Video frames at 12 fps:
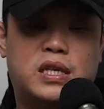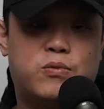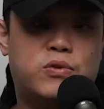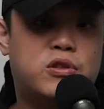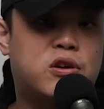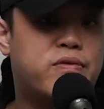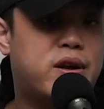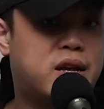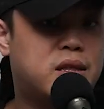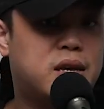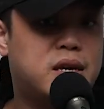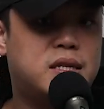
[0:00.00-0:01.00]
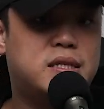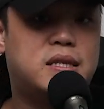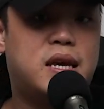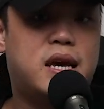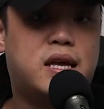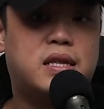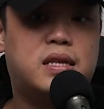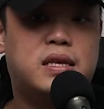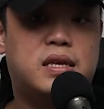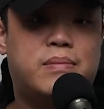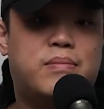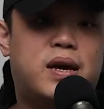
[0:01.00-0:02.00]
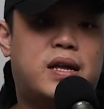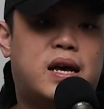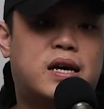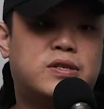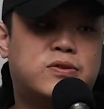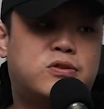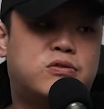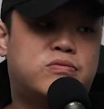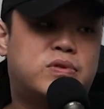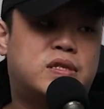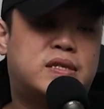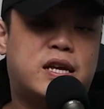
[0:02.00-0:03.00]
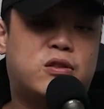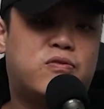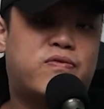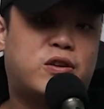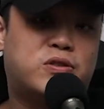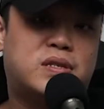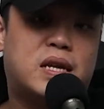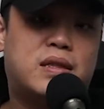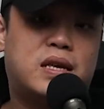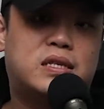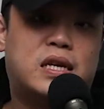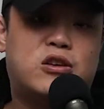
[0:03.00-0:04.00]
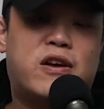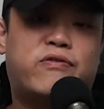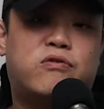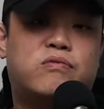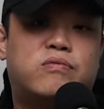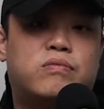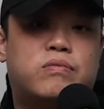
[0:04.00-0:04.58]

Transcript: it will not recognize and it might ask you to reset to factory settings and you have to